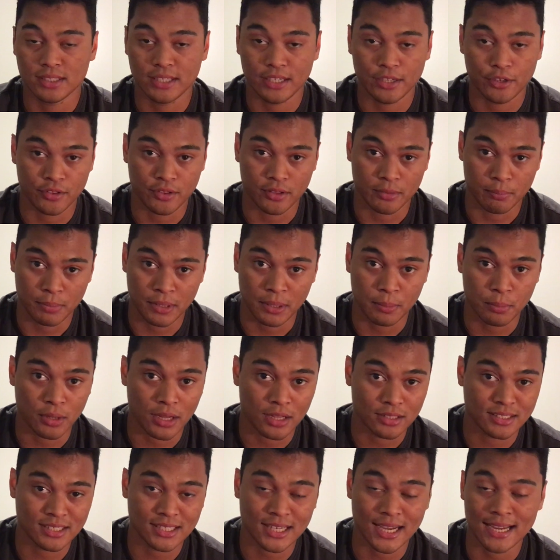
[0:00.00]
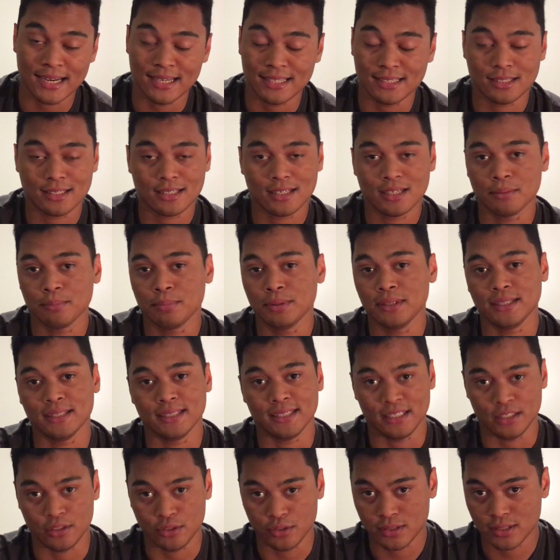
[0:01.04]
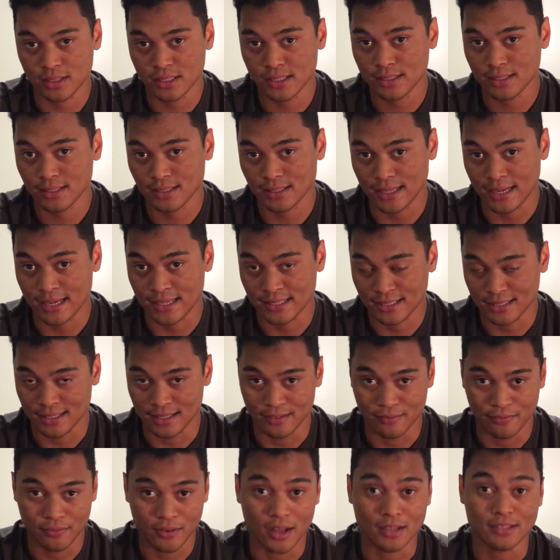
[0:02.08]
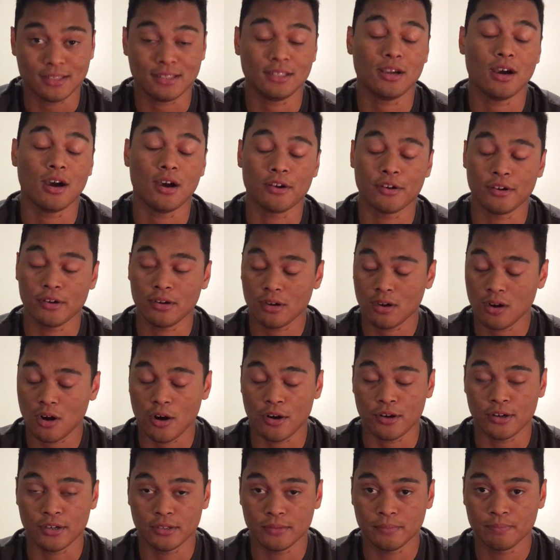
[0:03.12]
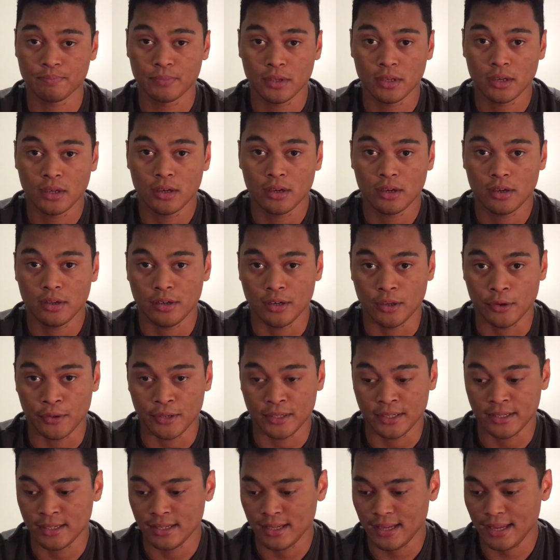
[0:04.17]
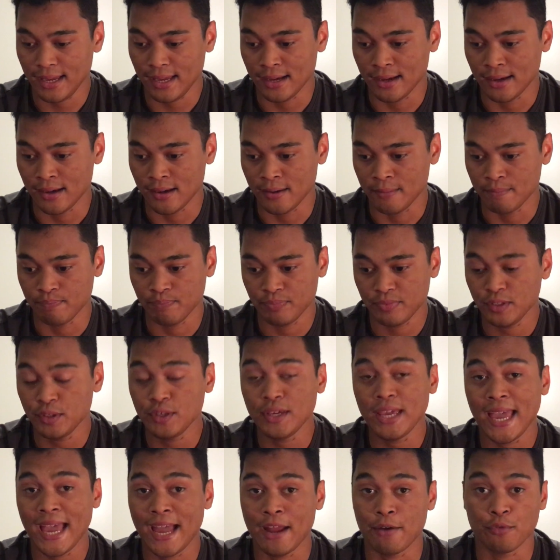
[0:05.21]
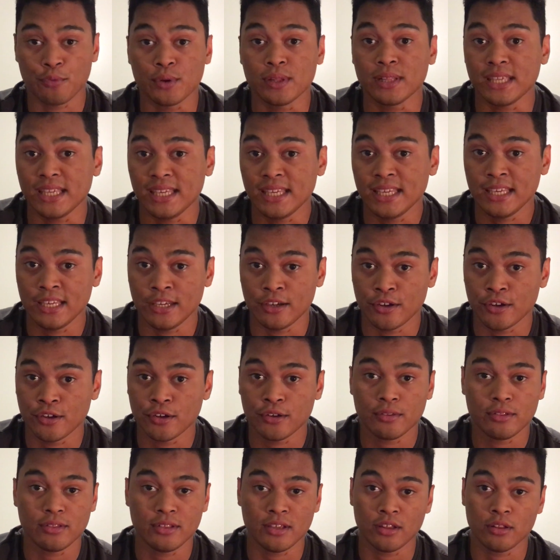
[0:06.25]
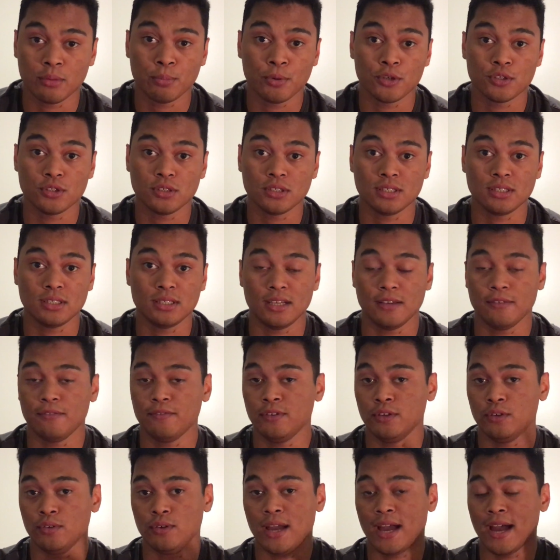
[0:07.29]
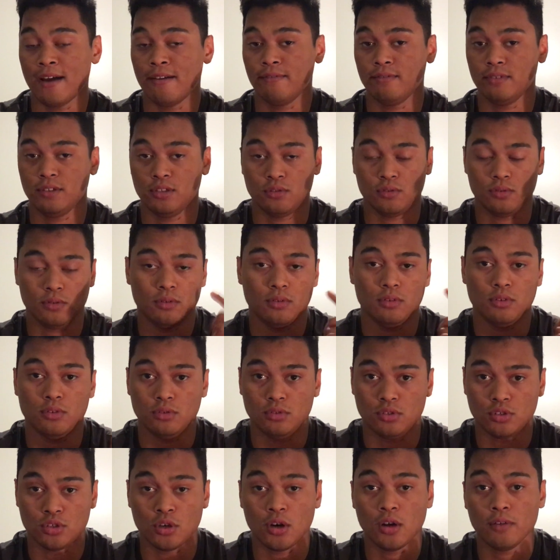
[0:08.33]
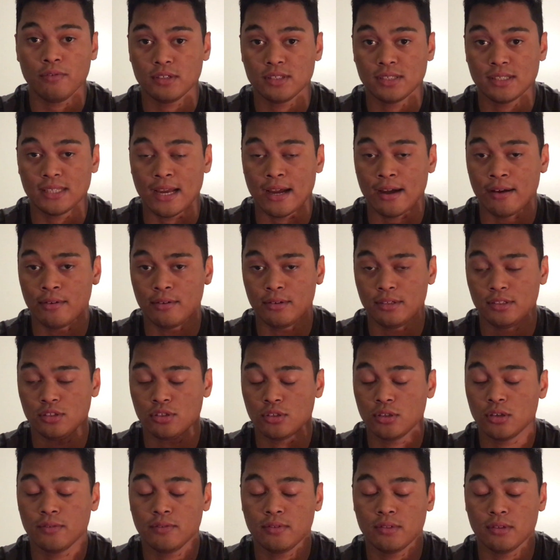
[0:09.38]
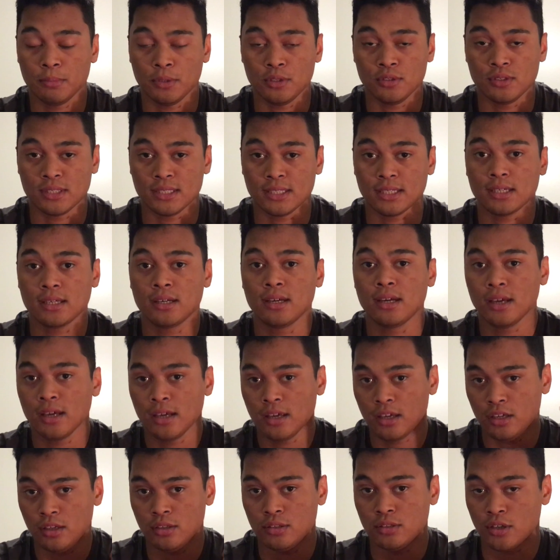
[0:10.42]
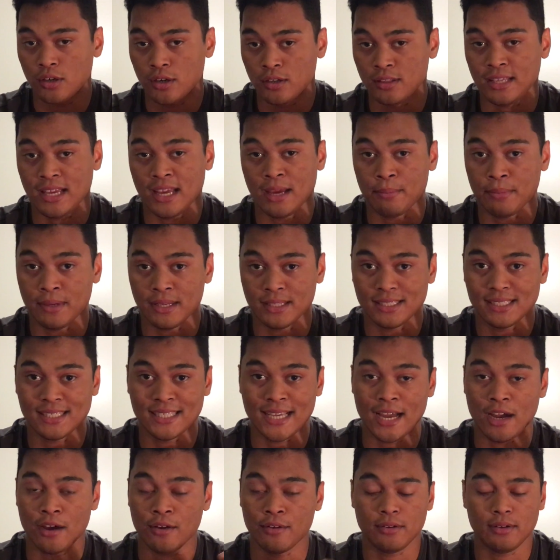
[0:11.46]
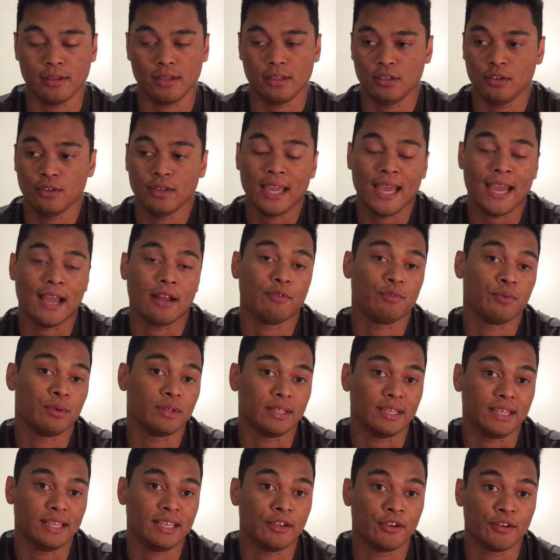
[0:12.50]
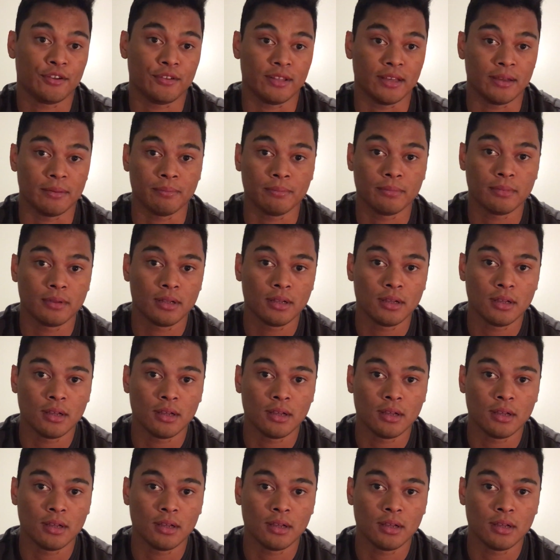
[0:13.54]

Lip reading: hear the people outside, it's completely useless. As Flossie Carter noted, you can't really hear the other person if you turn off the sound, you turn off the music, you turn on the ambient sound, you can't really hear them.